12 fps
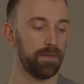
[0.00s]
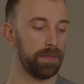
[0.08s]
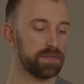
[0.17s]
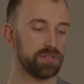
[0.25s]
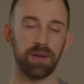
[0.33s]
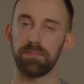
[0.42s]

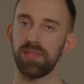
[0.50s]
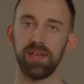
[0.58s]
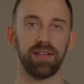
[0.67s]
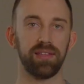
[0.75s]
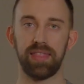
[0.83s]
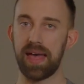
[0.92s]

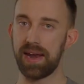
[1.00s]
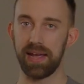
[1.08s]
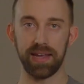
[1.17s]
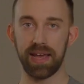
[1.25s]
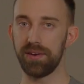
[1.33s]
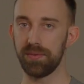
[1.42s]
Something that,
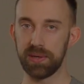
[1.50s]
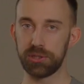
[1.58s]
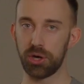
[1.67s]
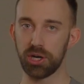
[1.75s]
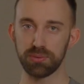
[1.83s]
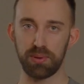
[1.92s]
again,
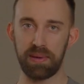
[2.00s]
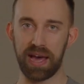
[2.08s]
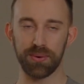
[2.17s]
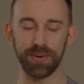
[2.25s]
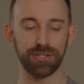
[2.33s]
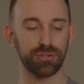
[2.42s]
rechargeable
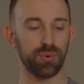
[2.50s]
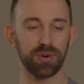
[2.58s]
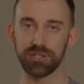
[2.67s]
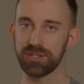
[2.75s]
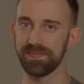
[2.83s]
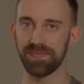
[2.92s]
battery
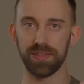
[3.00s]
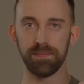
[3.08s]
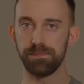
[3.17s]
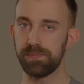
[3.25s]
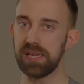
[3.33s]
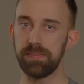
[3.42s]
source,
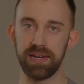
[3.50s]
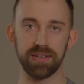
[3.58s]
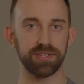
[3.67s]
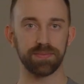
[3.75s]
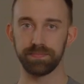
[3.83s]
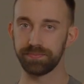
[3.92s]

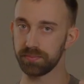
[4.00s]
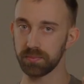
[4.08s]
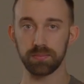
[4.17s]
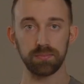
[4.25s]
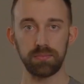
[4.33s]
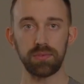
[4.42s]
BBs.
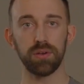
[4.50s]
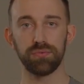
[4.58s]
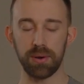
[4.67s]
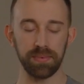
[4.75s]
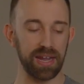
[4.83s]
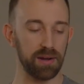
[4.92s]

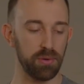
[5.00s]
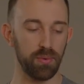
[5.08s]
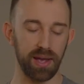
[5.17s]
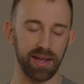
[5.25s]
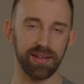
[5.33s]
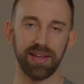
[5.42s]
From
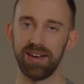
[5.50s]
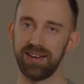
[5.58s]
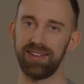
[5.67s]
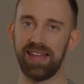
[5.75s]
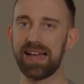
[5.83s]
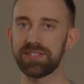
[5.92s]
KWA,
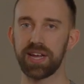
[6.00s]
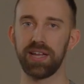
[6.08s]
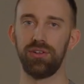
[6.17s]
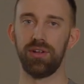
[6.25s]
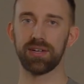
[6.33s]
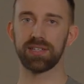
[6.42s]
last I
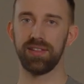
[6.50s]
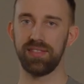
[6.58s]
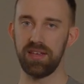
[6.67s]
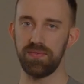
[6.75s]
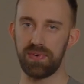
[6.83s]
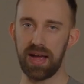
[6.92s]
looked,
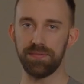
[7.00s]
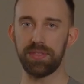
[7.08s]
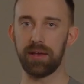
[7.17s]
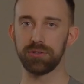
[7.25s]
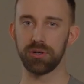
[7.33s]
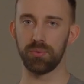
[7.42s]
the
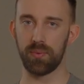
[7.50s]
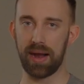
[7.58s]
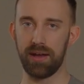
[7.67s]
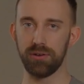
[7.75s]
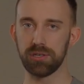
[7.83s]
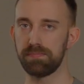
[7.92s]
5,000
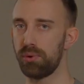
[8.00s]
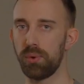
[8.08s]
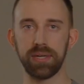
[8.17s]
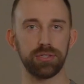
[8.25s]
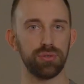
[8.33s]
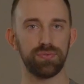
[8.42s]
round
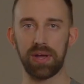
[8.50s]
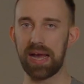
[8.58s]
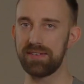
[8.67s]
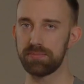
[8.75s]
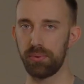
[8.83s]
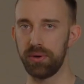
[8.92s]

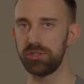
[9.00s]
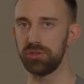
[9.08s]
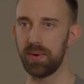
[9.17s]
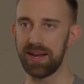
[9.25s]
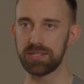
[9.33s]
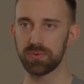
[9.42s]
.25s,
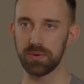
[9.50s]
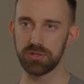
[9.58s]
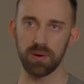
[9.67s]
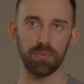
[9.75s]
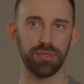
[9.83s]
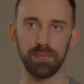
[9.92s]
.28s were
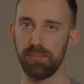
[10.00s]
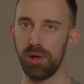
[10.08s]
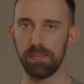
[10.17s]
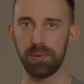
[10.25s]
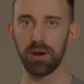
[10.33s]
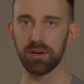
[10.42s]
somewhere in the
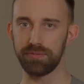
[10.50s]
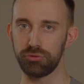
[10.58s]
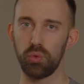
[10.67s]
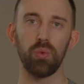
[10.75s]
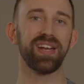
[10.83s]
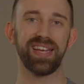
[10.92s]
ballpark of
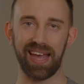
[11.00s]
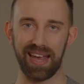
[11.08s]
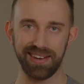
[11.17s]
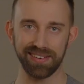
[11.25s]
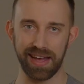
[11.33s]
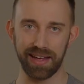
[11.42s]

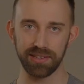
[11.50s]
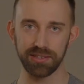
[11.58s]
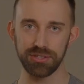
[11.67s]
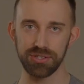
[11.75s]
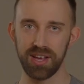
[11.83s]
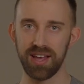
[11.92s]

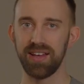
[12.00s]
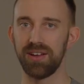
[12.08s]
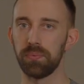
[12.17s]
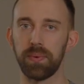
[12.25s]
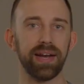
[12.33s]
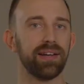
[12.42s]
$28,
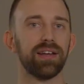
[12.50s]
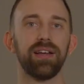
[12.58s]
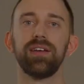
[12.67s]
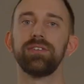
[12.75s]
right?